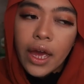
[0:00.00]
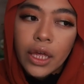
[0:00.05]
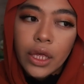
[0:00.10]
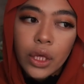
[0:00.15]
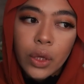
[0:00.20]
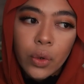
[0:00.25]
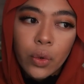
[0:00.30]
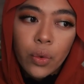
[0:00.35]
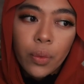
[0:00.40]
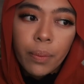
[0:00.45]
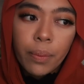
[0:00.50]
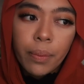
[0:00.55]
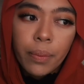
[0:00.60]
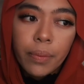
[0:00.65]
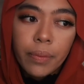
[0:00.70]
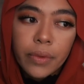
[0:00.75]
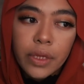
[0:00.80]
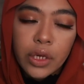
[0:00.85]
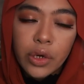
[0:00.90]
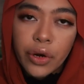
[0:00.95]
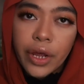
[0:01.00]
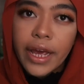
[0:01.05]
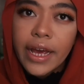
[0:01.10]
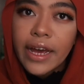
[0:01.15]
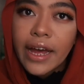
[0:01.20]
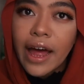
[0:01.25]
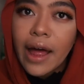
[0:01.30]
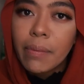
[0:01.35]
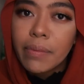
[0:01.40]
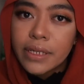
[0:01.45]
you
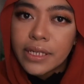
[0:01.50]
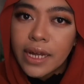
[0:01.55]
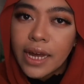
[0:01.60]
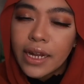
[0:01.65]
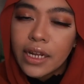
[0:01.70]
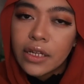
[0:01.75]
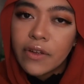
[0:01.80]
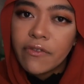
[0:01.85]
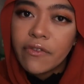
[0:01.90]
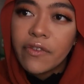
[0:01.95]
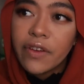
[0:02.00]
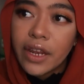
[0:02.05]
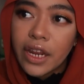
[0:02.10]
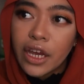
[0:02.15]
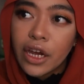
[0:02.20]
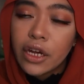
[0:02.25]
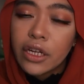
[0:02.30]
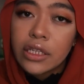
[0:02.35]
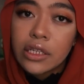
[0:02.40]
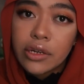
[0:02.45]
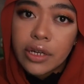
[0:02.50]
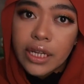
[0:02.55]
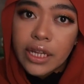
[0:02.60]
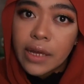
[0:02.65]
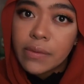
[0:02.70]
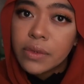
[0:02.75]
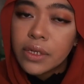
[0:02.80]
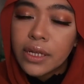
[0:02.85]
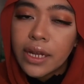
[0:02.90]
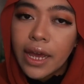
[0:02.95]
drink apple cider vinegar 3
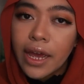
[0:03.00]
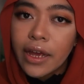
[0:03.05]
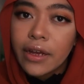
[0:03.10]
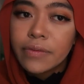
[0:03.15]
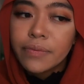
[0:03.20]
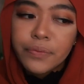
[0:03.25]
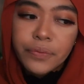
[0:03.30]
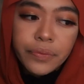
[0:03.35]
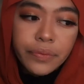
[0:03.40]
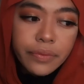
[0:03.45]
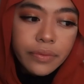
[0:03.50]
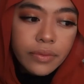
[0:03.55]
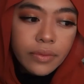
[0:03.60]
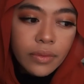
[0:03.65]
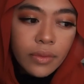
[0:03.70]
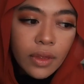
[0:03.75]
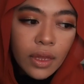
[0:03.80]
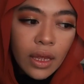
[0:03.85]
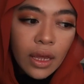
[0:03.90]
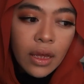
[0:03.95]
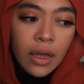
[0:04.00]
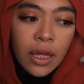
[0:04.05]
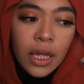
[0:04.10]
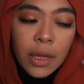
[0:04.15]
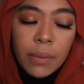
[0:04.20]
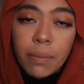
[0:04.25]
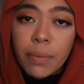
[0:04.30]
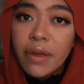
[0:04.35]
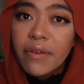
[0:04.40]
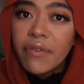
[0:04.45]
times a day,
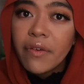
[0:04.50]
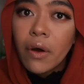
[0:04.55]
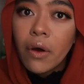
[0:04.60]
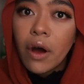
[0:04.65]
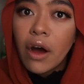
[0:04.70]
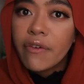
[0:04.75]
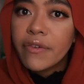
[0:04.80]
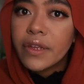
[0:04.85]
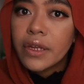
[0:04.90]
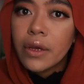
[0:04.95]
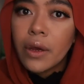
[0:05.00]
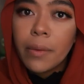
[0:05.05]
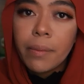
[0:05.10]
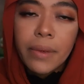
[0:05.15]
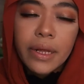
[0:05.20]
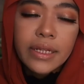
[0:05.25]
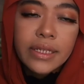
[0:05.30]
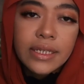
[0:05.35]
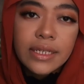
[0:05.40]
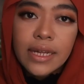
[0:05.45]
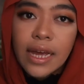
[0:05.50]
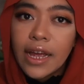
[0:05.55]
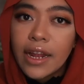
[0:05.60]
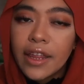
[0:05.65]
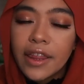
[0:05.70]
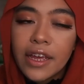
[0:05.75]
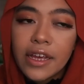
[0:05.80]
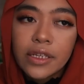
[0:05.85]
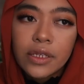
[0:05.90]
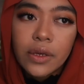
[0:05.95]
before or after your meals.
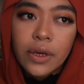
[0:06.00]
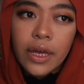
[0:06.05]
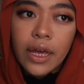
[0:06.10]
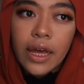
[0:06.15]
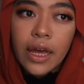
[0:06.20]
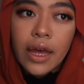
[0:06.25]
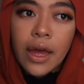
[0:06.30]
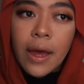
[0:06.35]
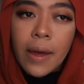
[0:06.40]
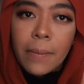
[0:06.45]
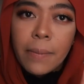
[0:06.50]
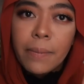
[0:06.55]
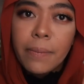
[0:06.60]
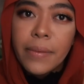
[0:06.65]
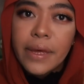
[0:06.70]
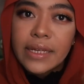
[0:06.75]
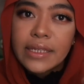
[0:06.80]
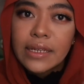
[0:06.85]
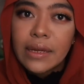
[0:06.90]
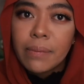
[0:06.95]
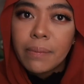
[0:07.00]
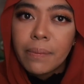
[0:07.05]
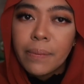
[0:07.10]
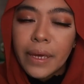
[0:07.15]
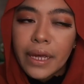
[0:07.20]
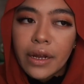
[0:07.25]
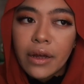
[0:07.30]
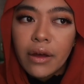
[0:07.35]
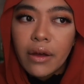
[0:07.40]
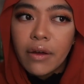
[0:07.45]
Anything is okay. Mix a
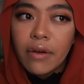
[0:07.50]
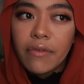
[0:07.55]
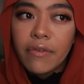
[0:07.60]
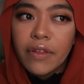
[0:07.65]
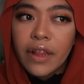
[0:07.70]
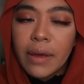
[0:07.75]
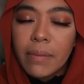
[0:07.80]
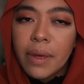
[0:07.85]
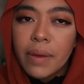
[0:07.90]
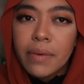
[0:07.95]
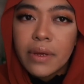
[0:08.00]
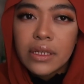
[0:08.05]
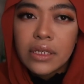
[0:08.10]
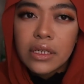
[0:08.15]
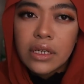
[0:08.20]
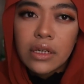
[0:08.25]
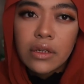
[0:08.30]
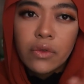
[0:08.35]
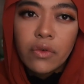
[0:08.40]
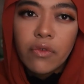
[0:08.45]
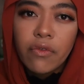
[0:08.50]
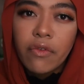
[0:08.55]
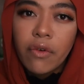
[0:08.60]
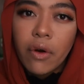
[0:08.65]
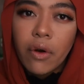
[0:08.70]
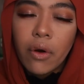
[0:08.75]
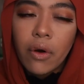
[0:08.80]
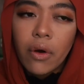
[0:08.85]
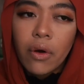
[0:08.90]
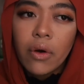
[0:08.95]
bit of like maybe 3 to
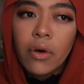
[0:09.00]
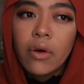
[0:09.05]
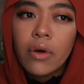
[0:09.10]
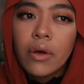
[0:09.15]
4